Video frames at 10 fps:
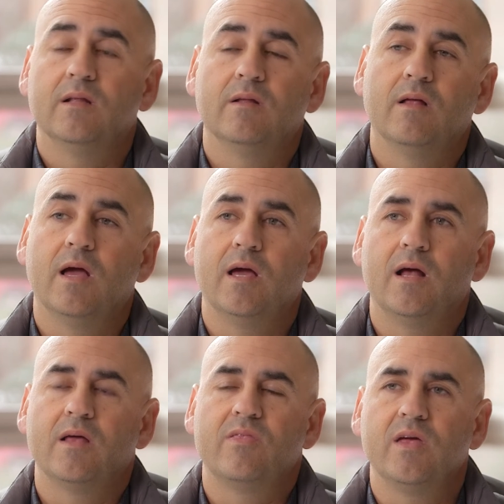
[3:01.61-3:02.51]

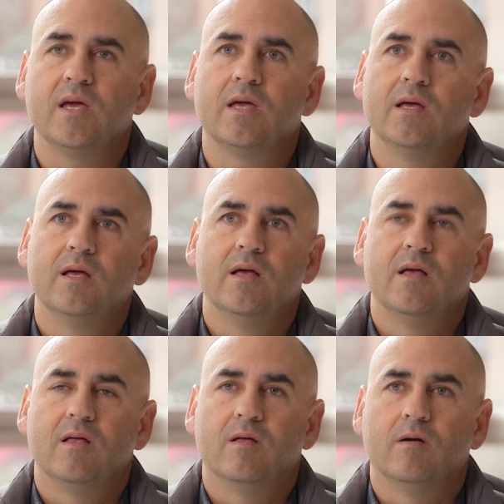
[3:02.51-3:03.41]
And I think,
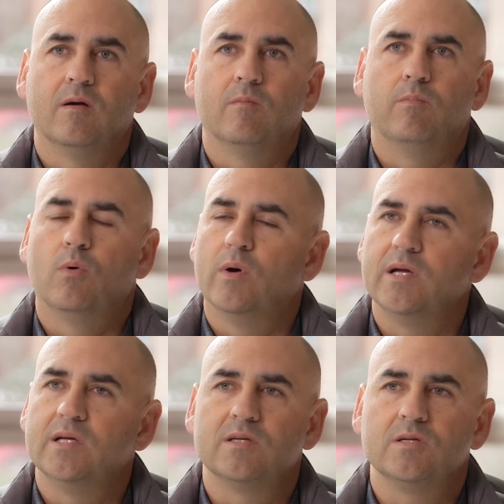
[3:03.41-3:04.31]

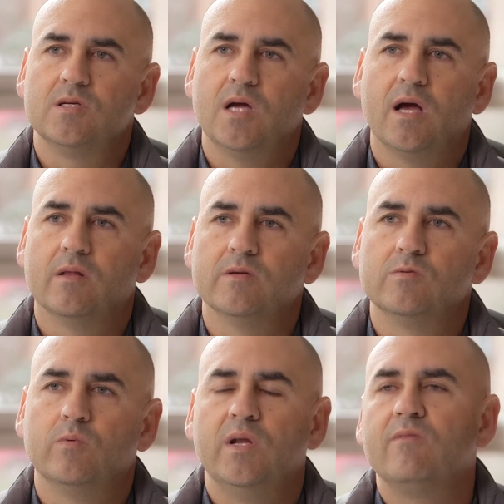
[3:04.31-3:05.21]
boy, it's a
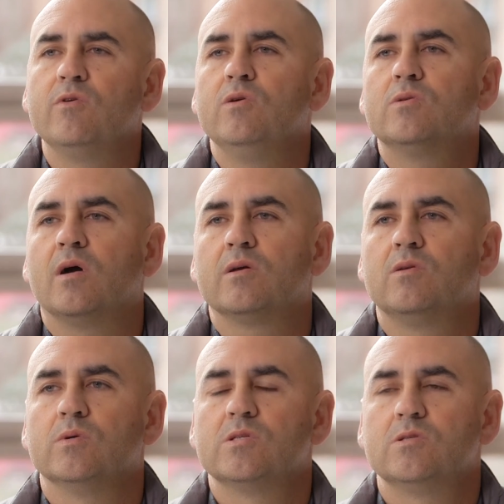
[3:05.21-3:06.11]
challenge. Whenever you talk
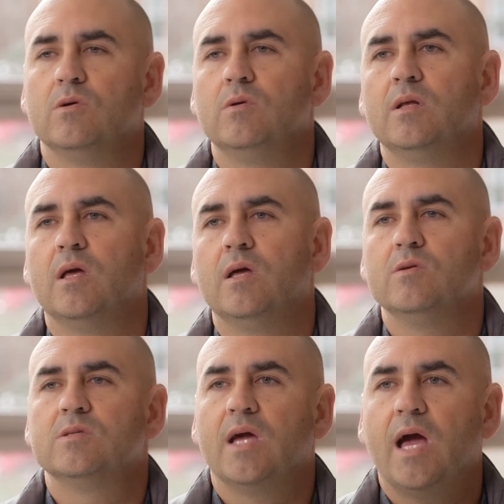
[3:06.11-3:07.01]
to a student and
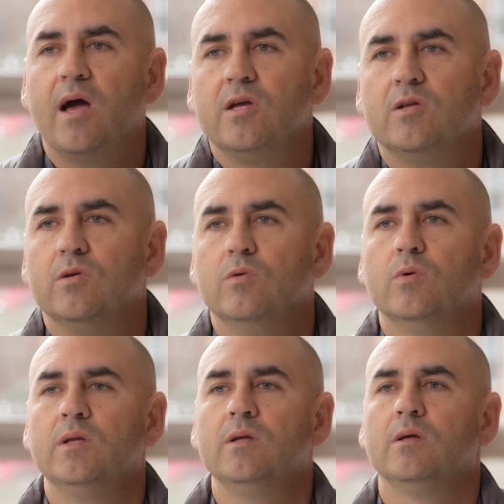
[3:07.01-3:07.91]
you say, how you
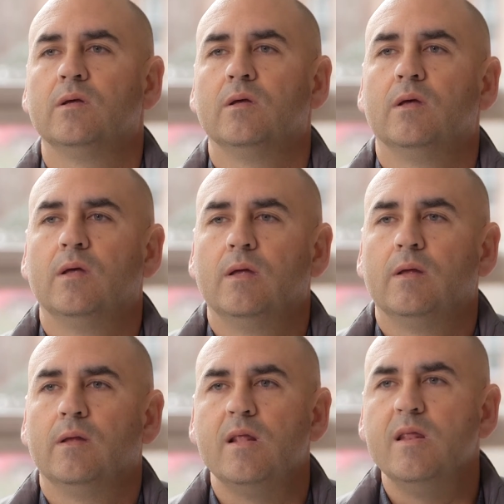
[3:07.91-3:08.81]
doing?
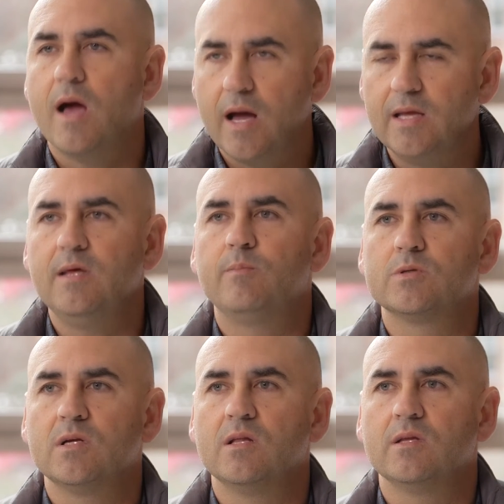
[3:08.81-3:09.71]

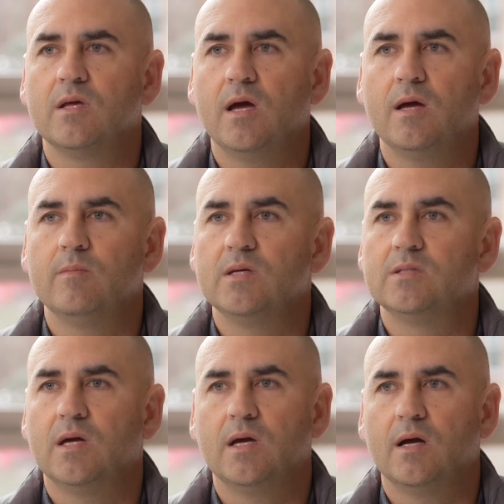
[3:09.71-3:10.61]
90% of the time they
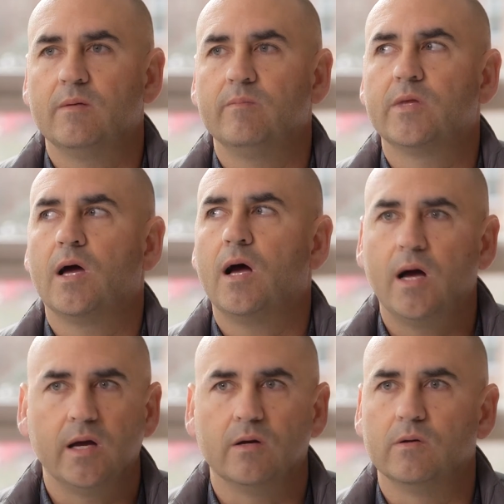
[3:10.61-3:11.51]
say, I'm
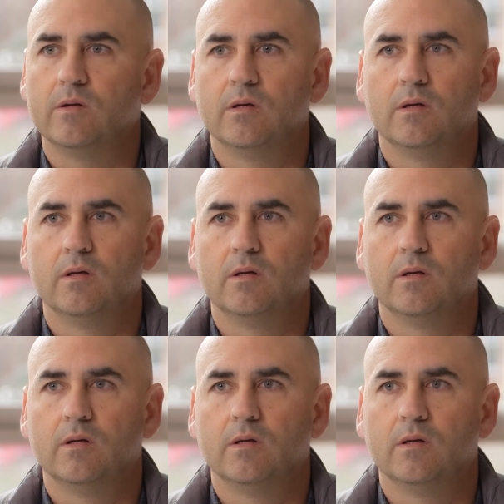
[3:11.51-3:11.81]
tired.